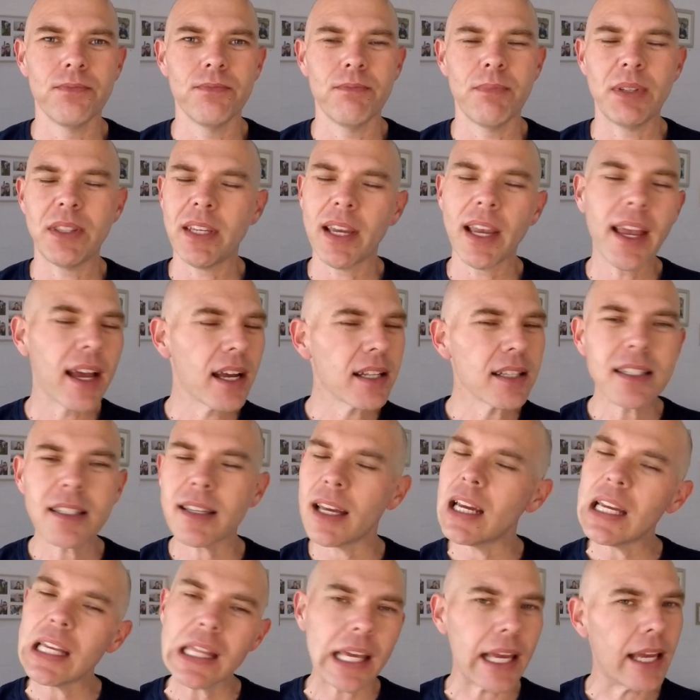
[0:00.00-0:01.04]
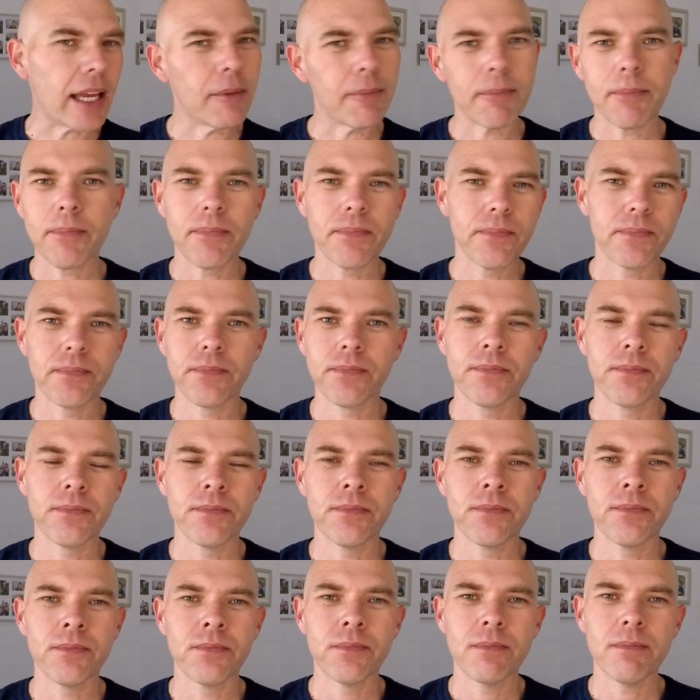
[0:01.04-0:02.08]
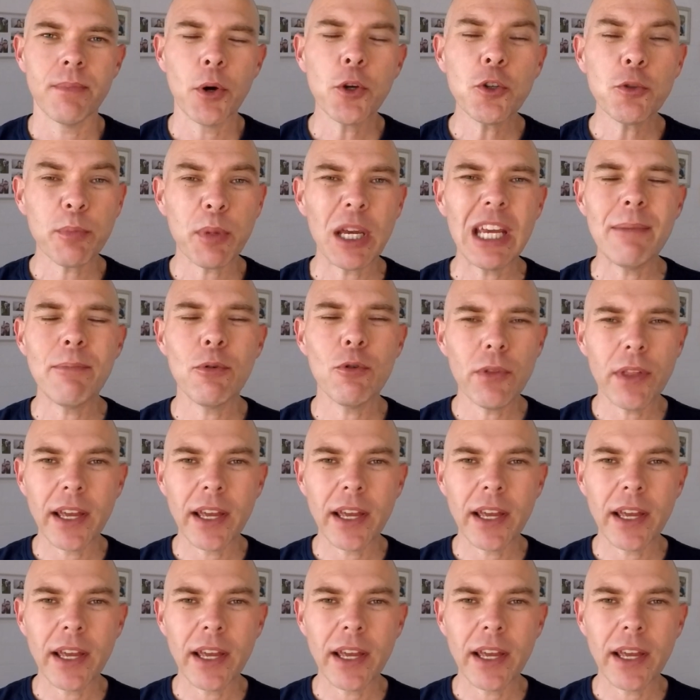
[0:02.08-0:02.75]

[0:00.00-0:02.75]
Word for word: but they can't stay there. Most people,